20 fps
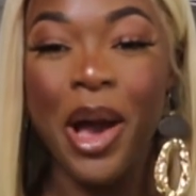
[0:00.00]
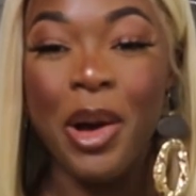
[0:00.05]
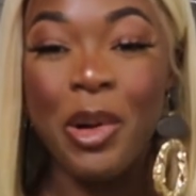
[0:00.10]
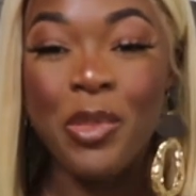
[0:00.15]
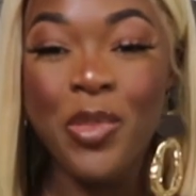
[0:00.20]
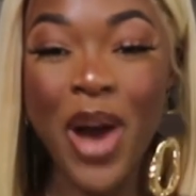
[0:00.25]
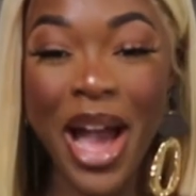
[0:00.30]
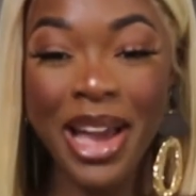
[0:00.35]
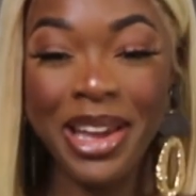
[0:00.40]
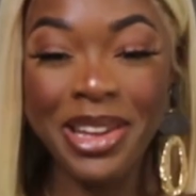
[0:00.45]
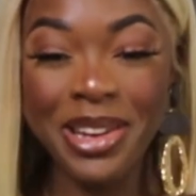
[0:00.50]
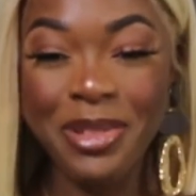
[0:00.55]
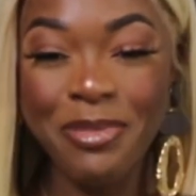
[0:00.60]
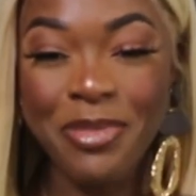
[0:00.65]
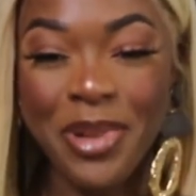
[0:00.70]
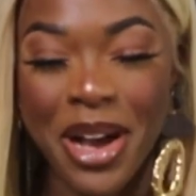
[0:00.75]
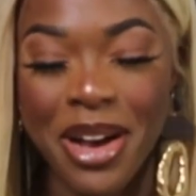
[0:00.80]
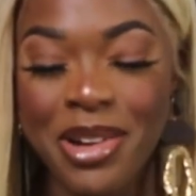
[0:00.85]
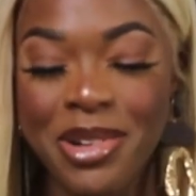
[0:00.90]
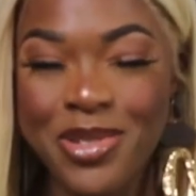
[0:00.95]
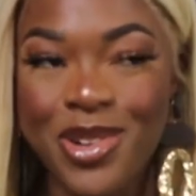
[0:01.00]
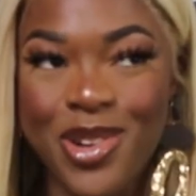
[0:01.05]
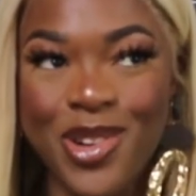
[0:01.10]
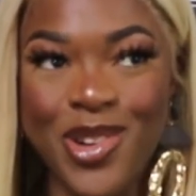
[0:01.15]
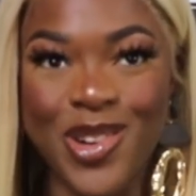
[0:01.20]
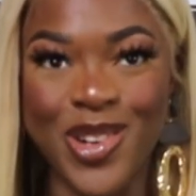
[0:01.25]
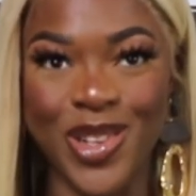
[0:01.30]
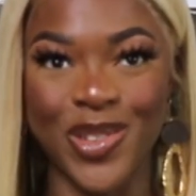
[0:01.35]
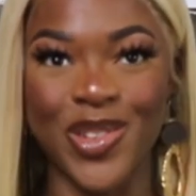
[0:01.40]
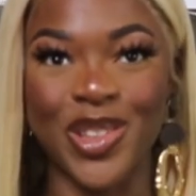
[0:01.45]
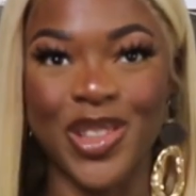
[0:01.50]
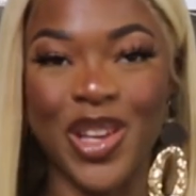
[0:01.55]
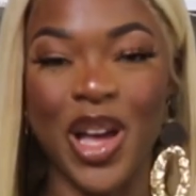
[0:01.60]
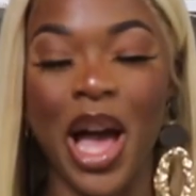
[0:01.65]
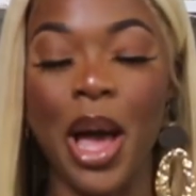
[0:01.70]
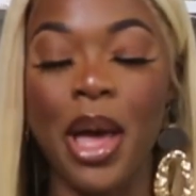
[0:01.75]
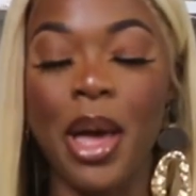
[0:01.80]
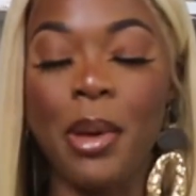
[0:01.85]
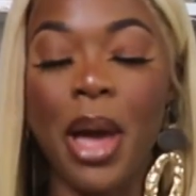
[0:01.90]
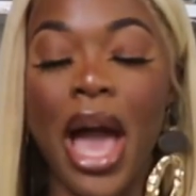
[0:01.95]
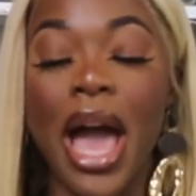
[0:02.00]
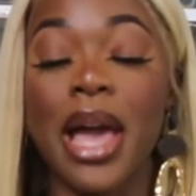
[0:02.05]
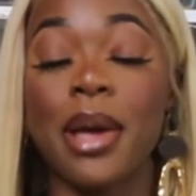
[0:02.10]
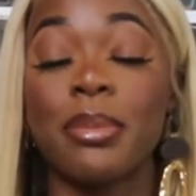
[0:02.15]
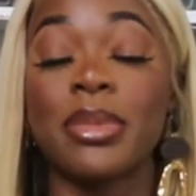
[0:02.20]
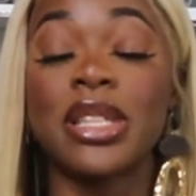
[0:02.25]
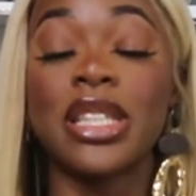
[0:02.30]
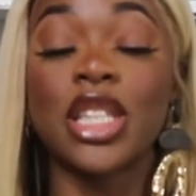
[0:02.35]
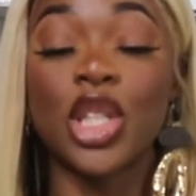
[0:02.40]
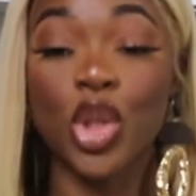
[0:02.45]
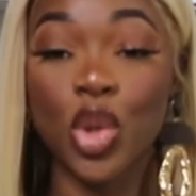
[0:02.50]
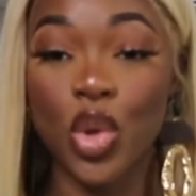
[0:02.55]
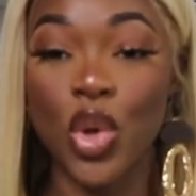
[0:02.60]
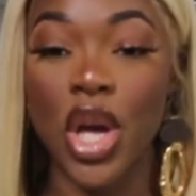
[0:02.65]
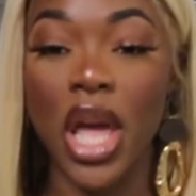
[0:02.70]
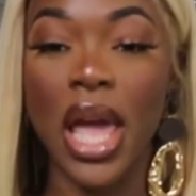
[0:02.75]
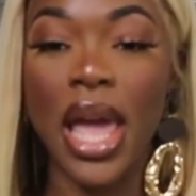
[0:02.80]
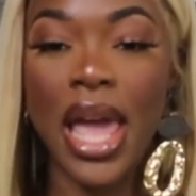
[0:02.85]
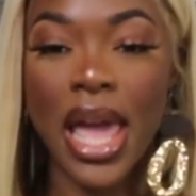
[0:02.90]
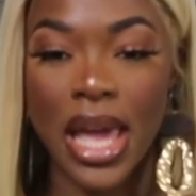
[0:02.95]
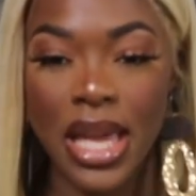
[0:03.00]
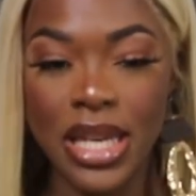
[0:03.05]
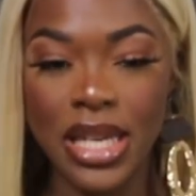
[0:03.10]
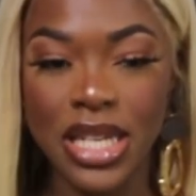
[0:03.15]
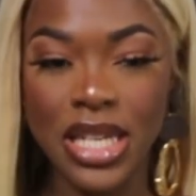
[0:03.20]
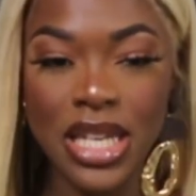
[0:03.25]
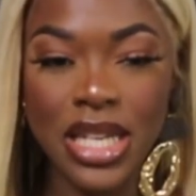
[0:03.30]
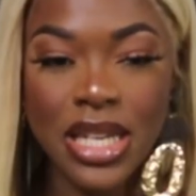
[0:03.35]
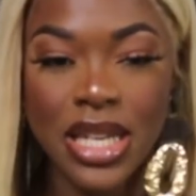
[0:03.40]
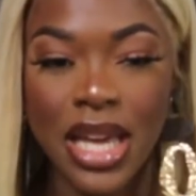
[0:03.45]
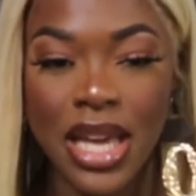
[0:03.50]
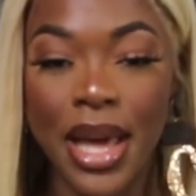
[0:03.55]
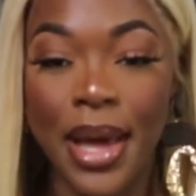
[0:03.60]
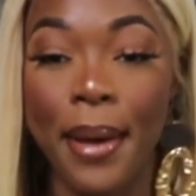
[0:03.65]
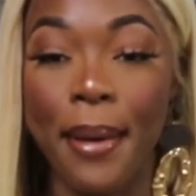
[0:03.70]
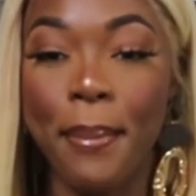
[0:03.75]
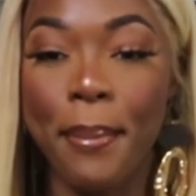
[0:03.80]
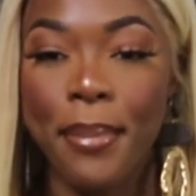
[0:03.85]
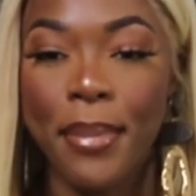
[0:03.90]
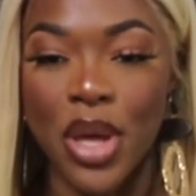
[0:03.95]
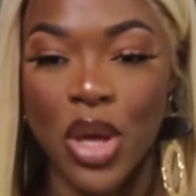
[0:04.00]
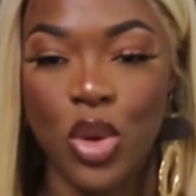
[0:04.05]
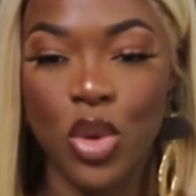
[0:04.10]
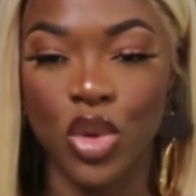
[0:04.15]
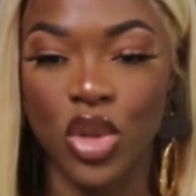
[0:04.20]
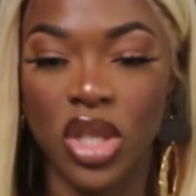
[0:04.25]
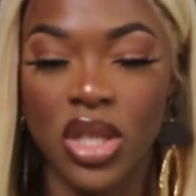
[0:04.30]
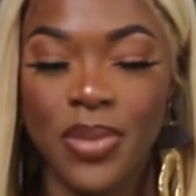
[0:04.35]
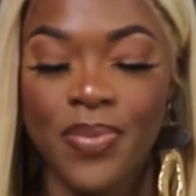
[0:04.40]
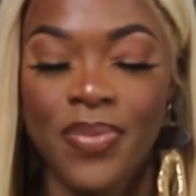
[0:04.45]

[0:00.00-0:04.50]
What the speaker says: working in, oh God, I am still in a mood,